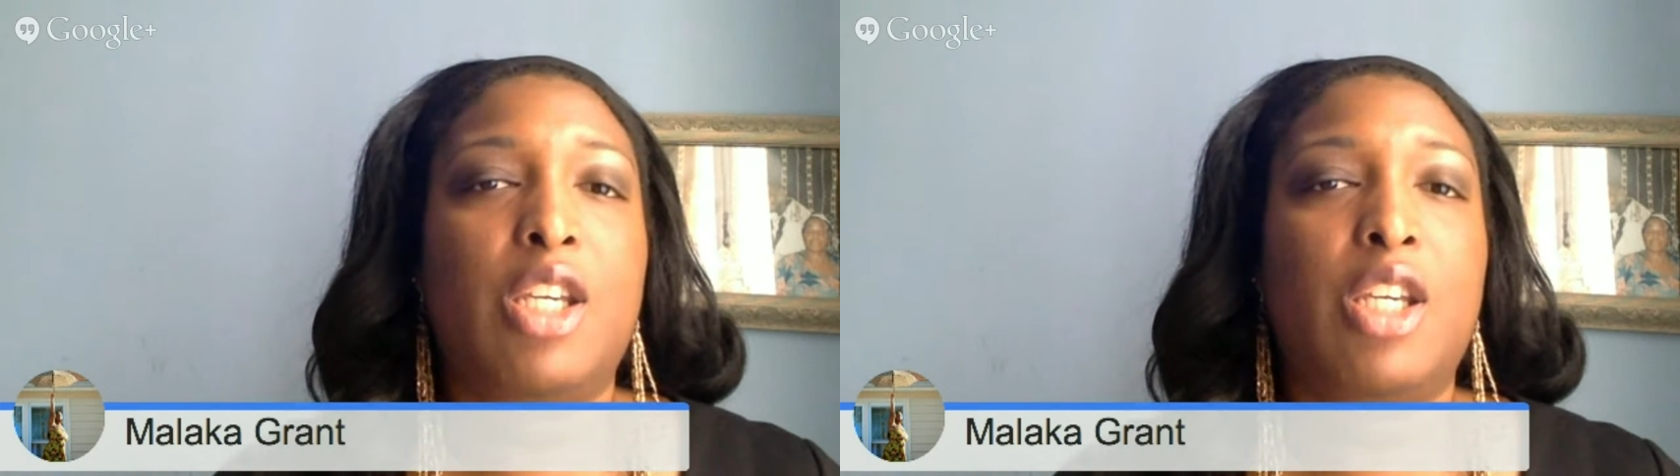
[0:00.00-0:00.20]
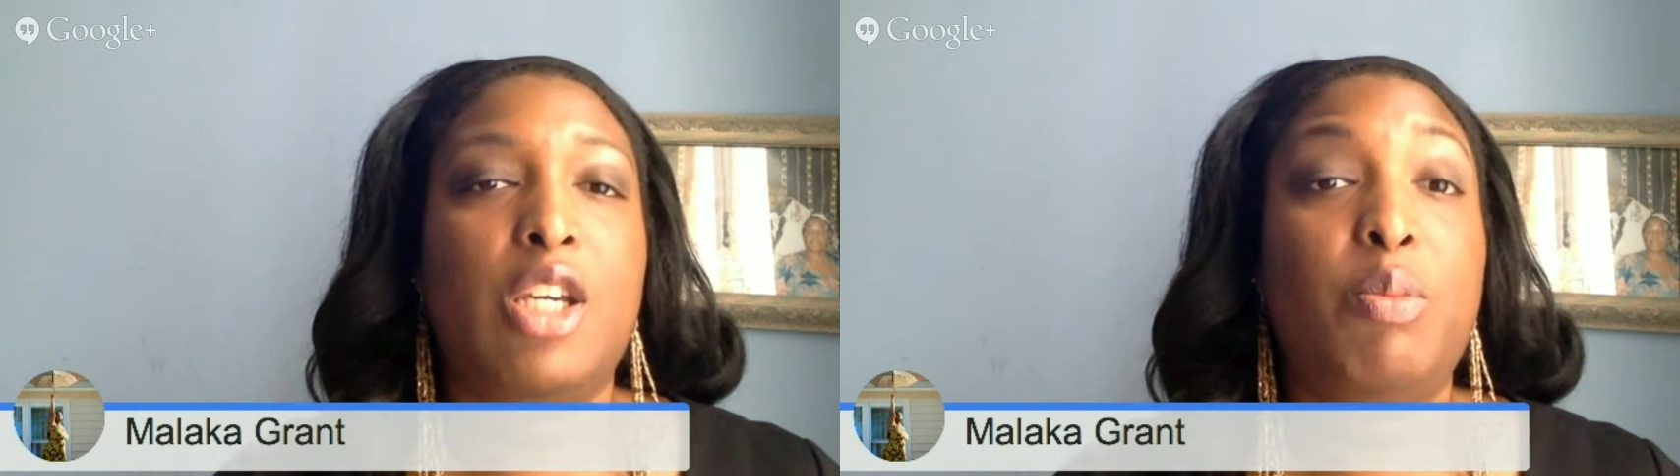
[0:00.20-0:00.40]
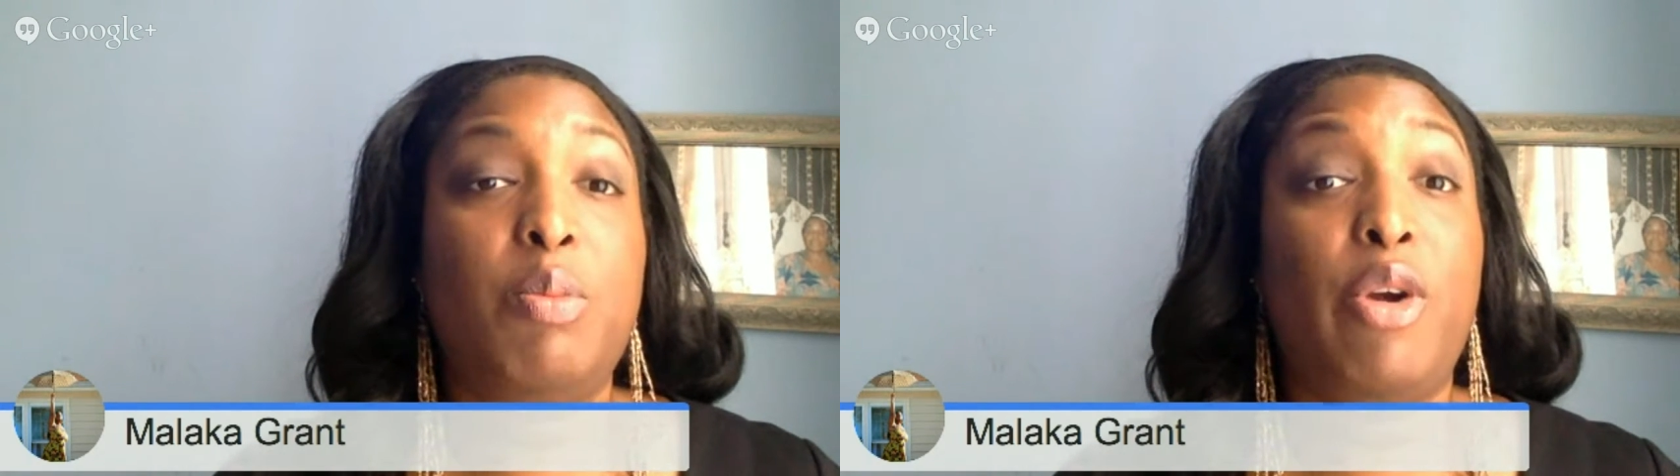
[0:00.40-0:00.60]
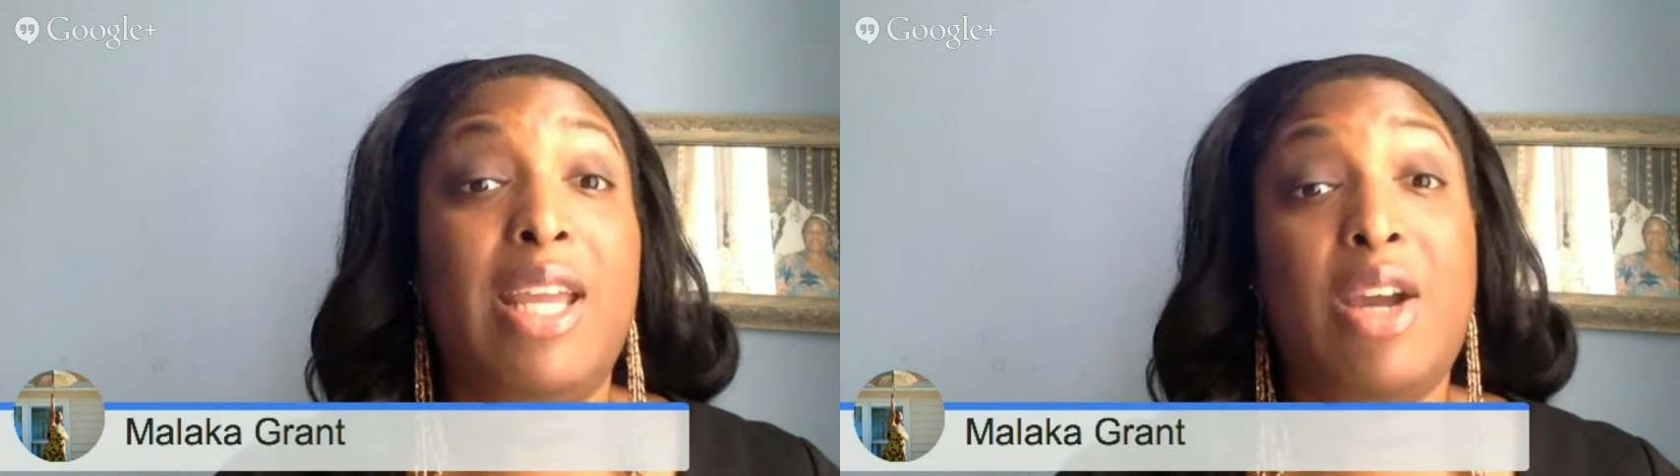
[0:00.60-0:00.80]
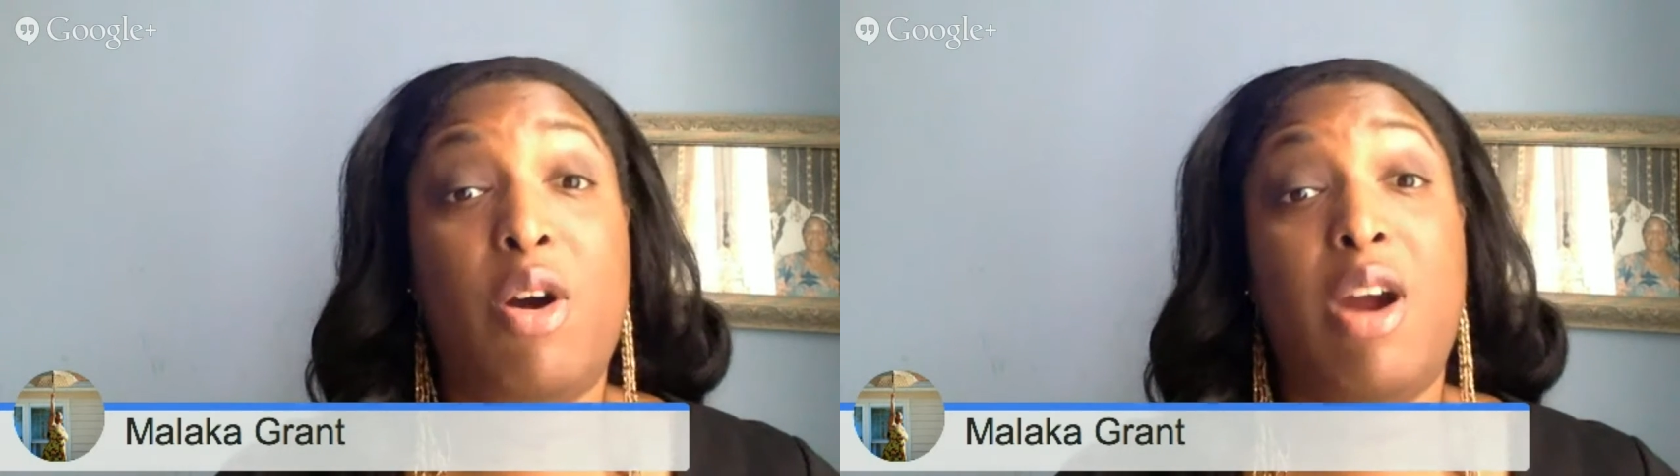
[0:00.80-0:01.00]
Good
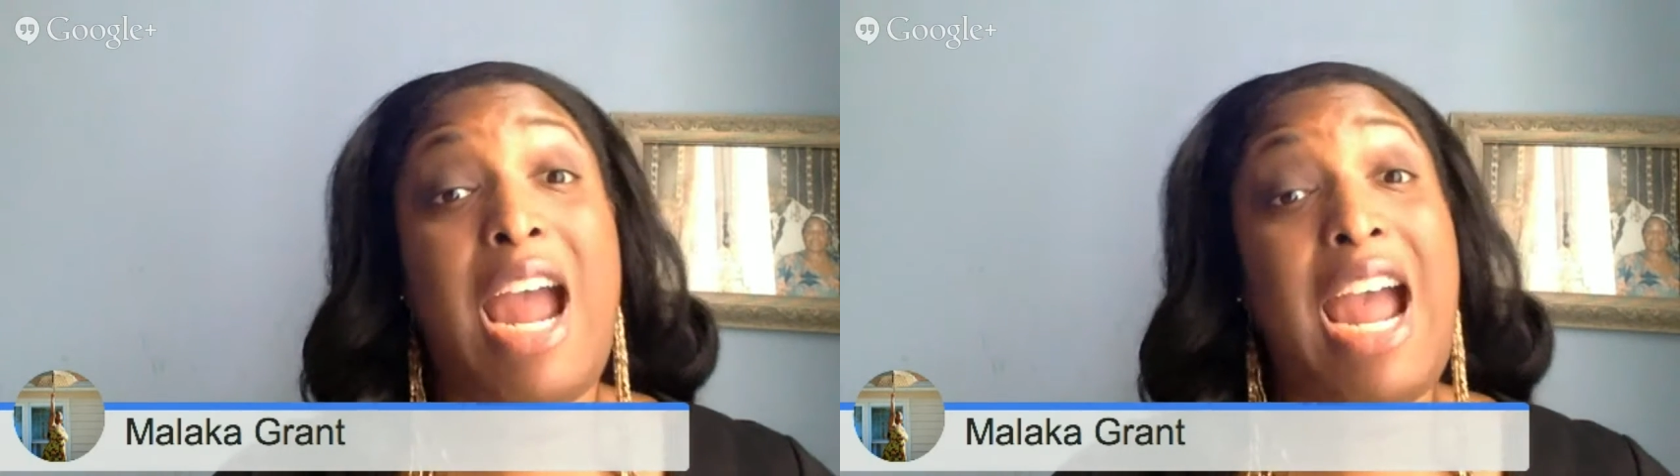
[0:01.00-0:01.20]
morning or